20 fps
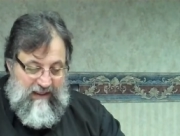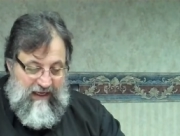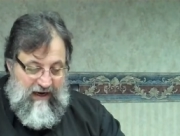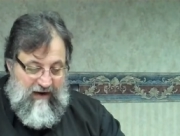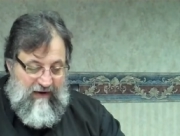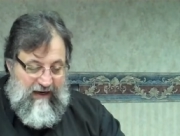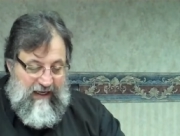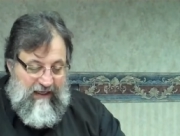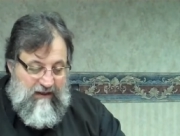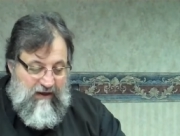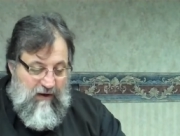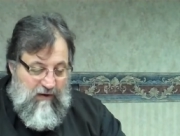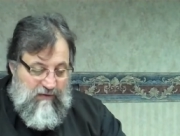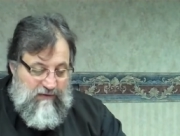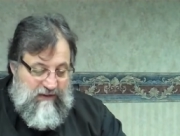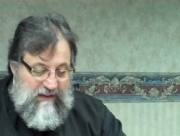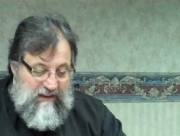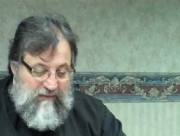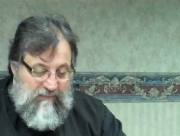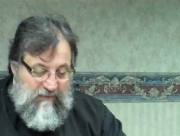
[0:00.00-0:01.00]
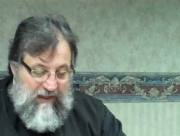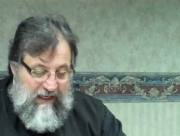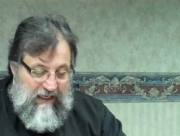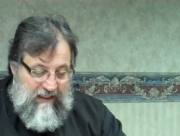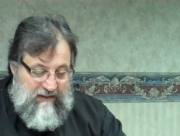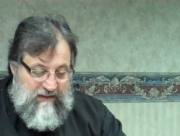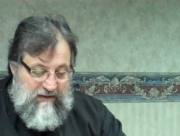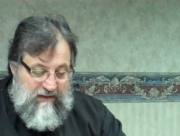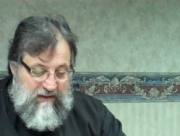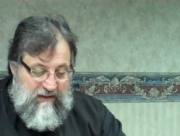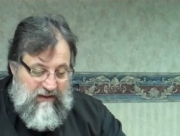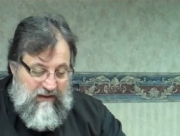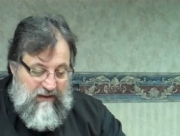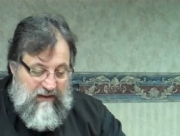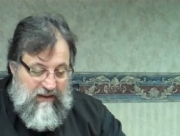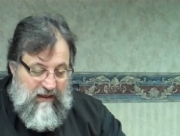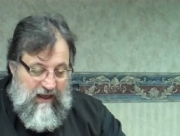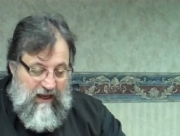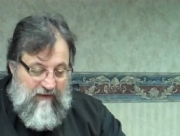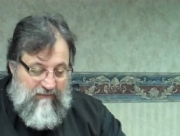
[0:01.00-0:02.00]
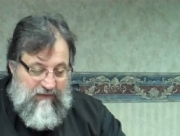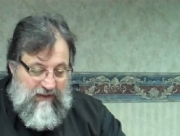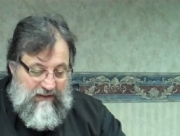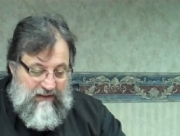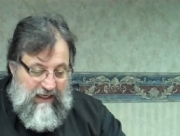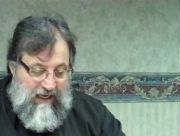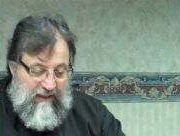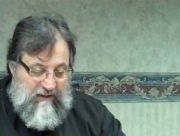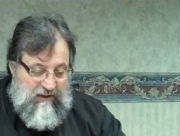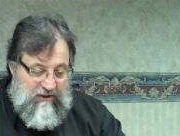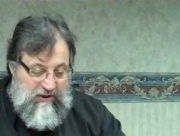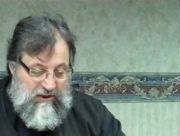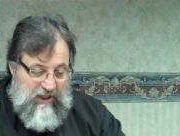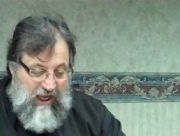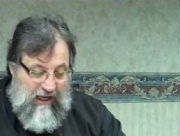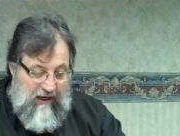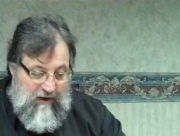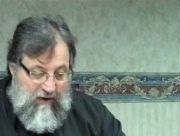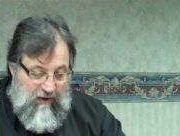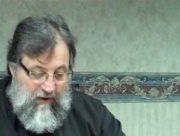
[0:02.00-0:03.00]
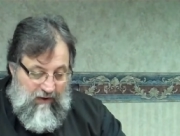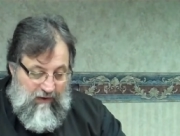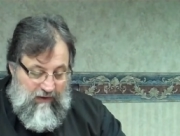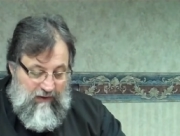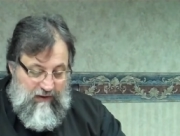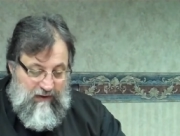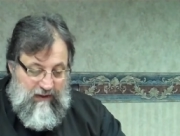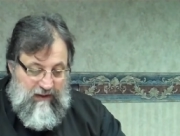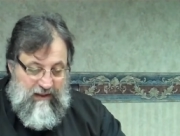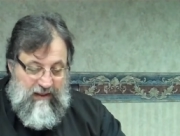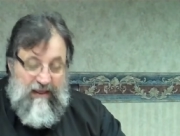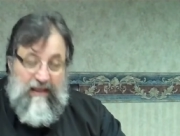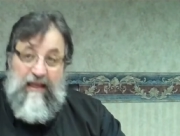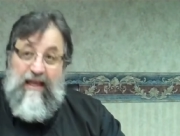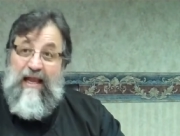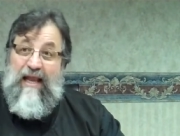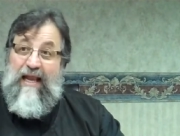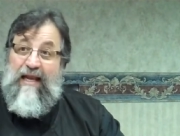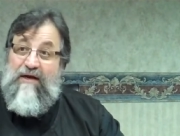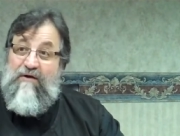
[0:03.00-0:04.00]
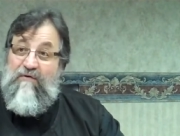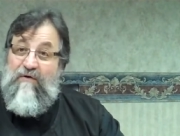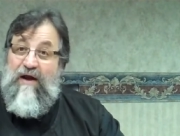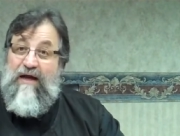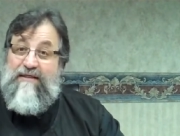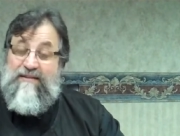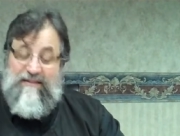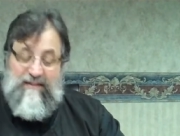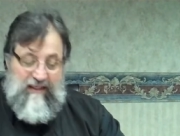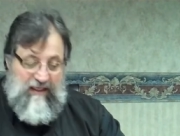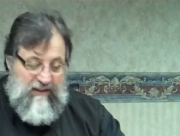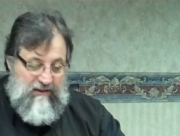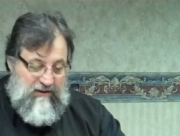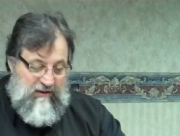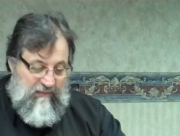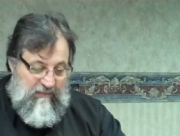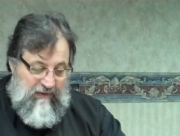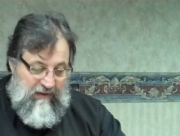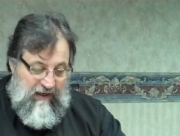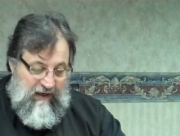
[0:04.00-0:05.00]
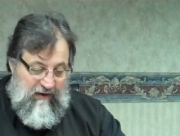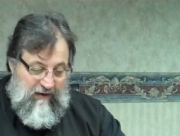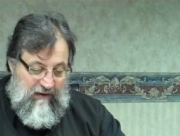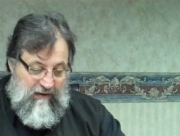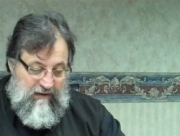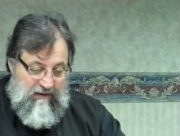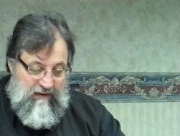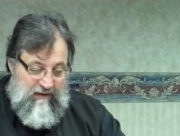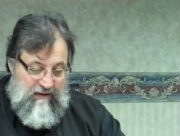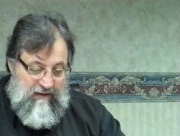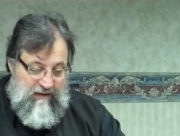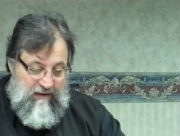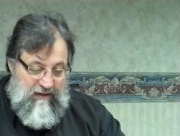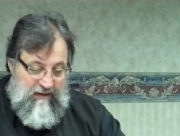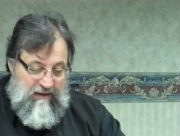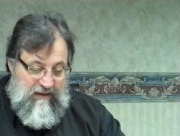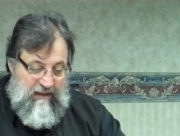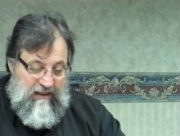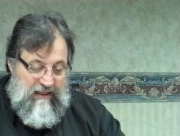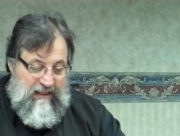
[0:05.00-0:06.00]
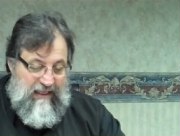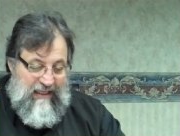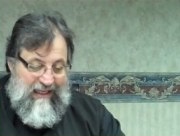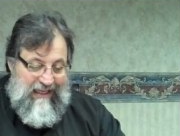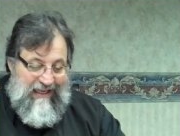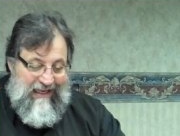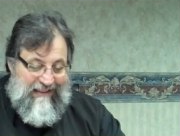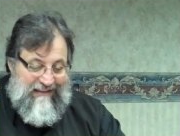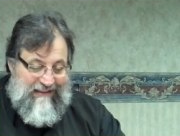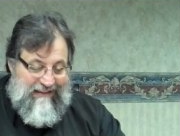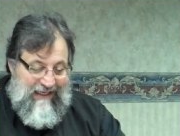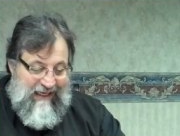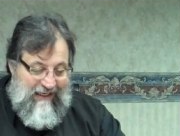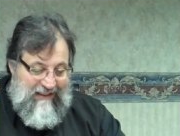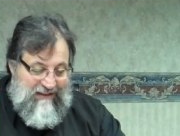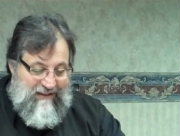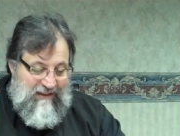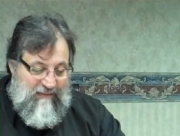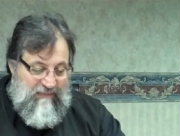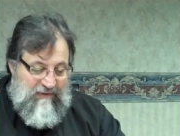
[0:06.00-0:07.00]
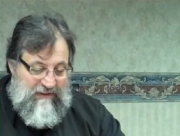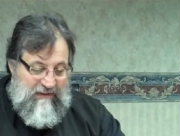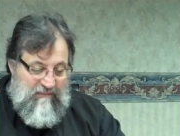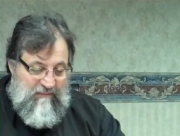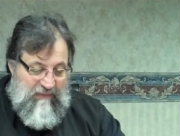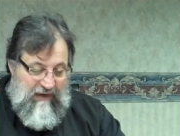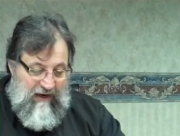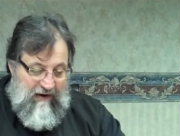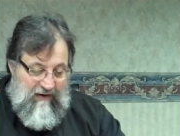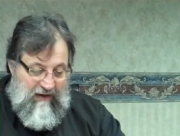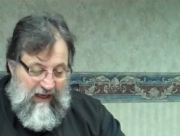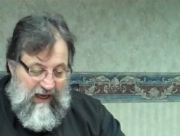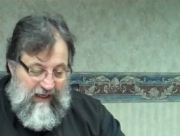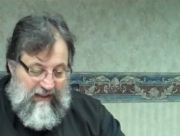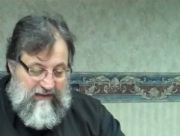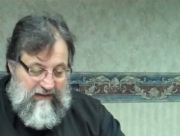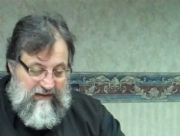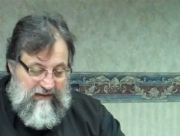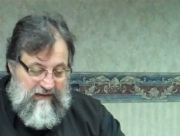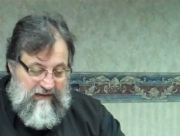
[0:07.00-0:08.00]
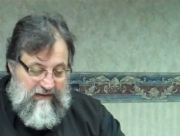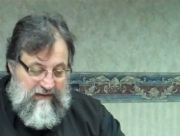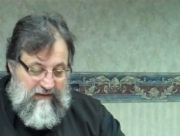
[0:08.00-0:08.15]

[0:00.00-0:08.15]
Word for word: there. He goes to the place of the dead, to Sheol, and Christ's kingship there. His kingship is in paradise,